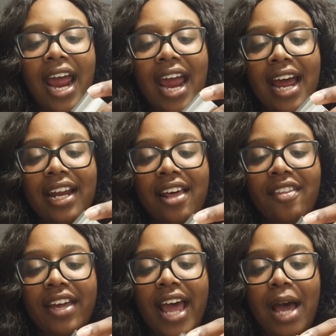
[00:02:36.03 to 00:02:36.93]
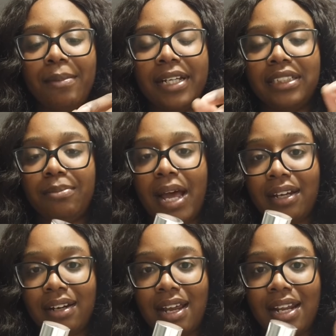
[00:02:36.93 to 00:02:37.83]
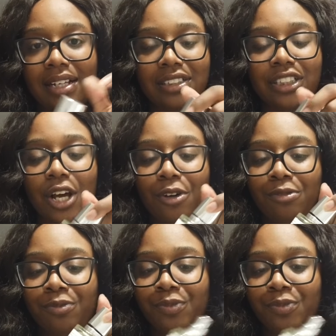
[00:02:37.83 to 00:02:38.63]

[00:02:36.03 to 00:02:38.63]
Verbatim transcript: And the cap is magnetic, so